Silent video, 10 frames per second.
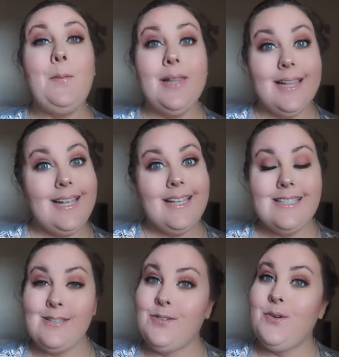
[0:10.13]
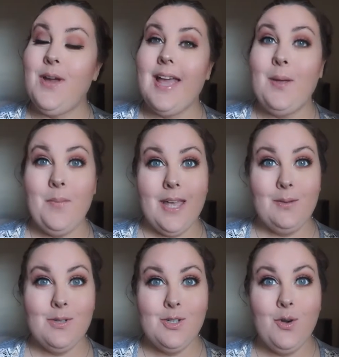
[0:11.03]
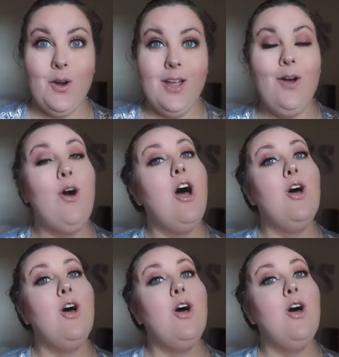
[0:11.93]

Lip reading: please do a makeup tutorial.